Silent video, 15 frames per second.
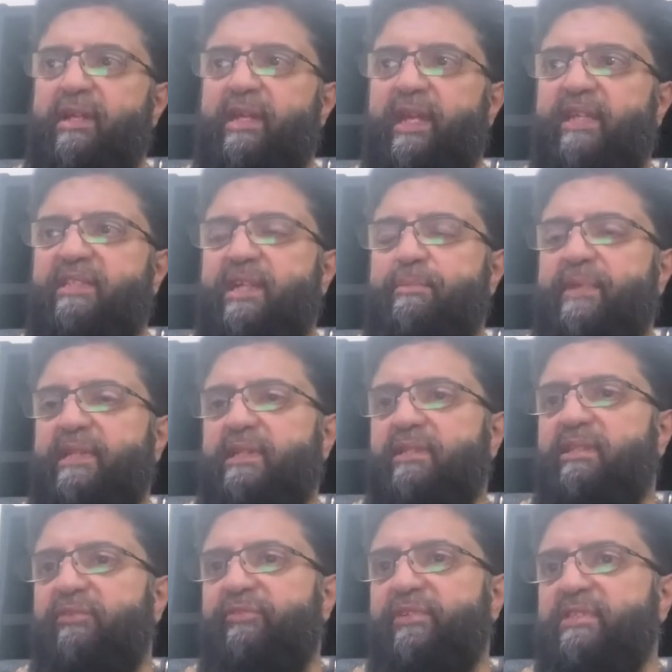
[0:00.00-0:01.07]
Except that the
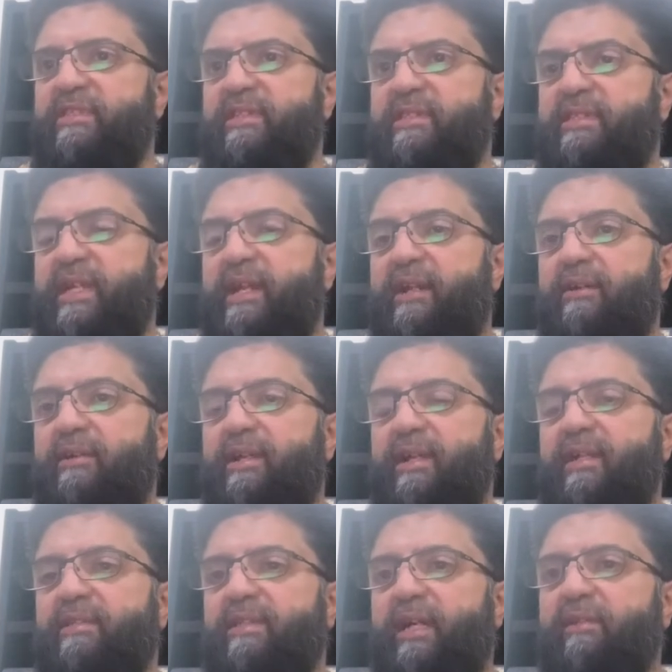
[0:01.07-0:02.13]
difference is here,
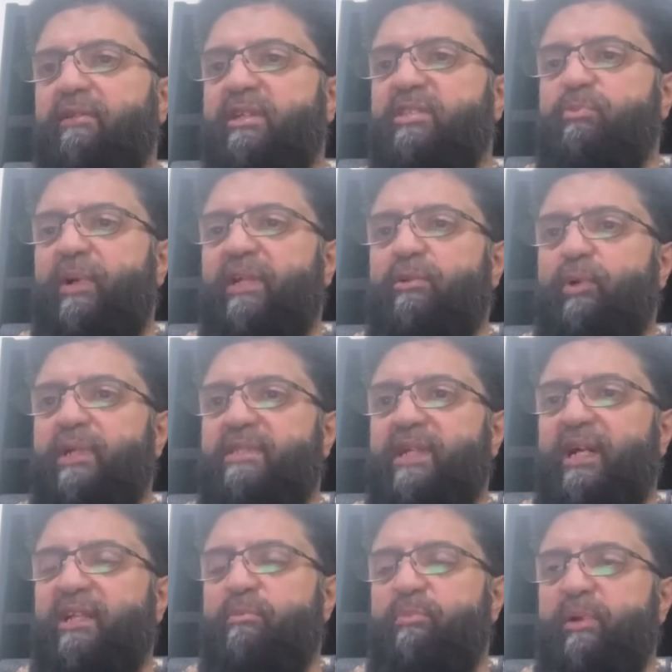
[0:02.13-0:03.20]
that Allah subhanahu wa
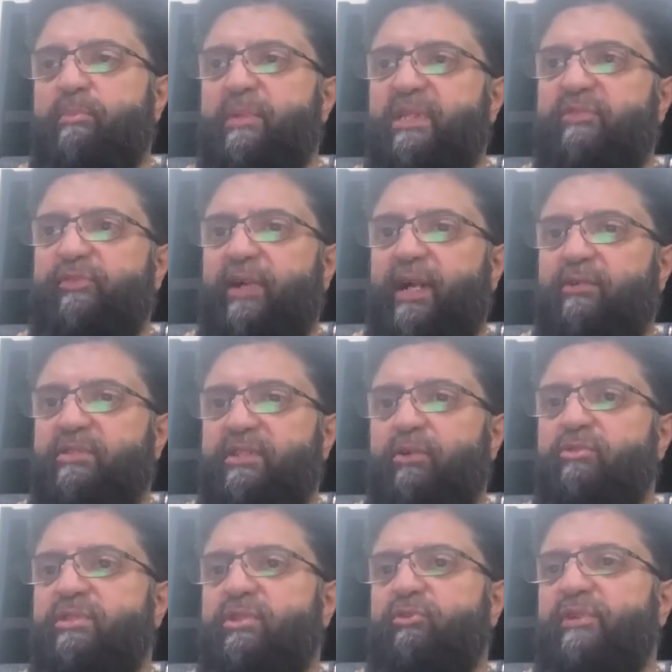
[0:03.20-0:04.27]
ta'ala permits for our
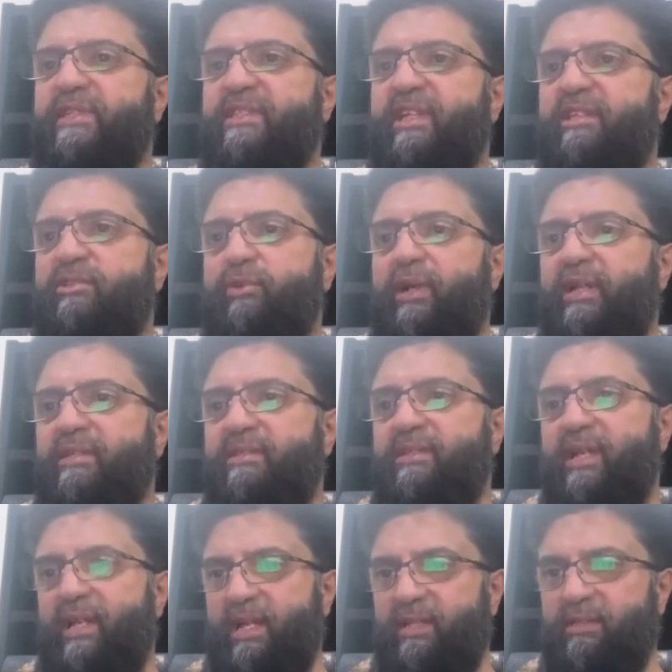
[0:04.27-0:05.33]
souls to return to us
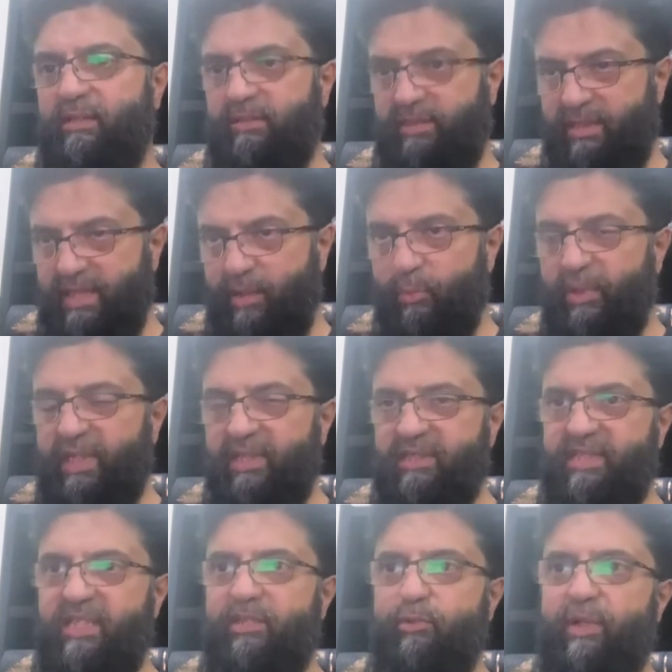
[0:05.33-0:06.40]
so that we
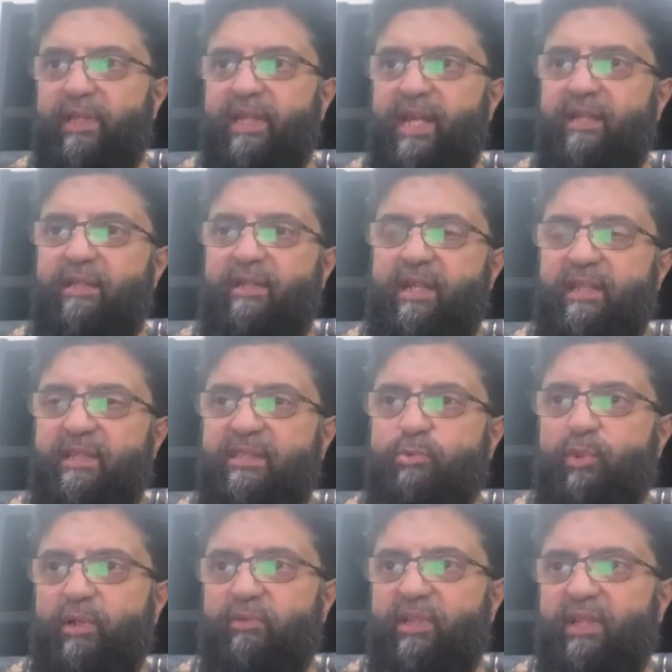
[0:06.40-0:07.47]
continue again in this
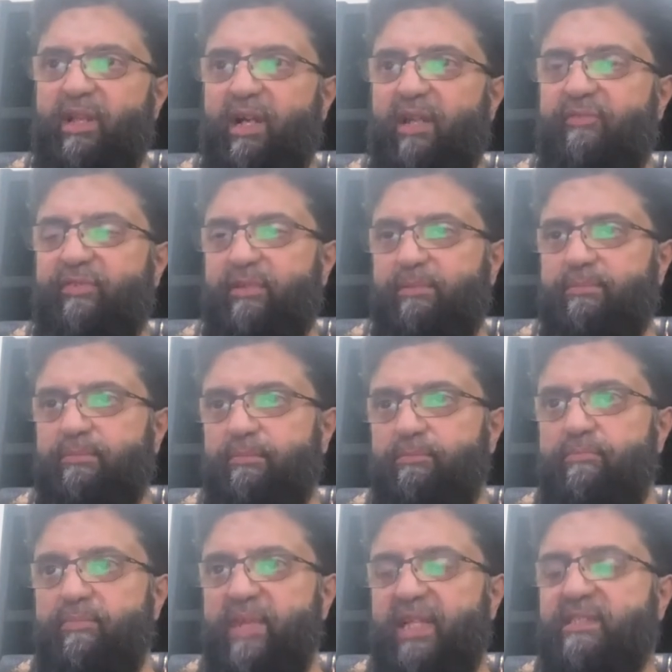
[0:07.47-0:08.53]
worldly life
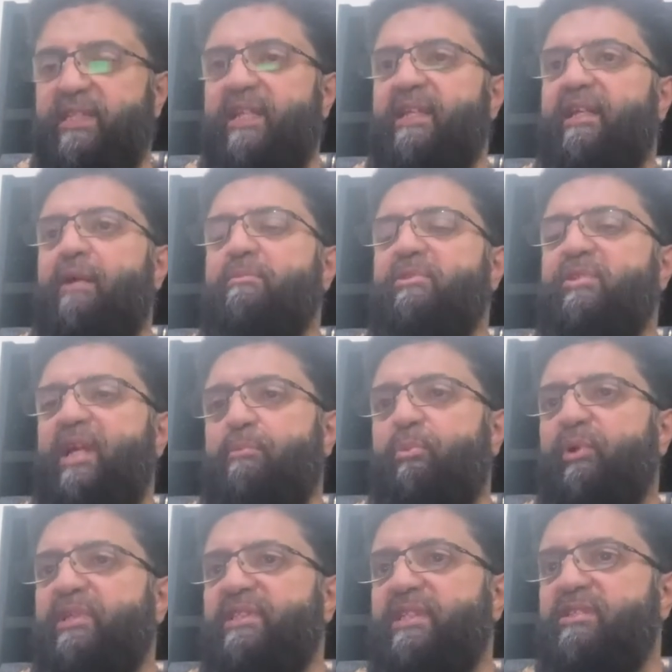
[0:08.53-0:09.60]
until it comes to that
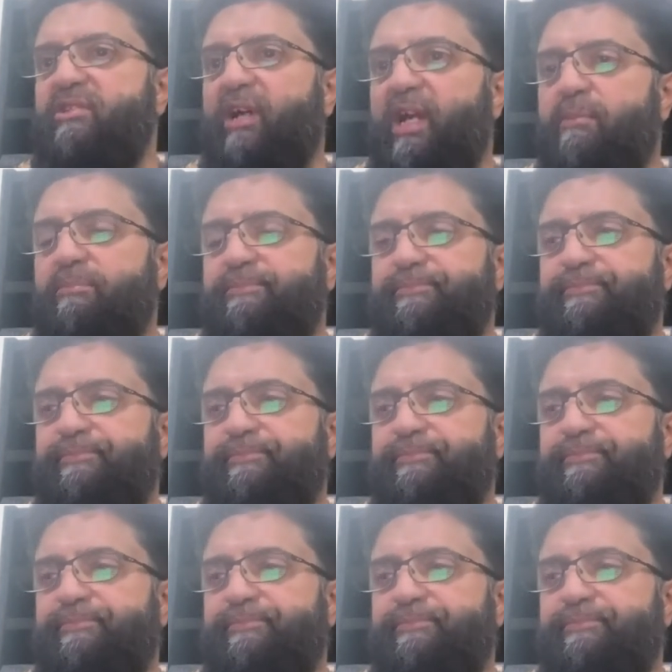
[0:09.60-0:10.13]
point in time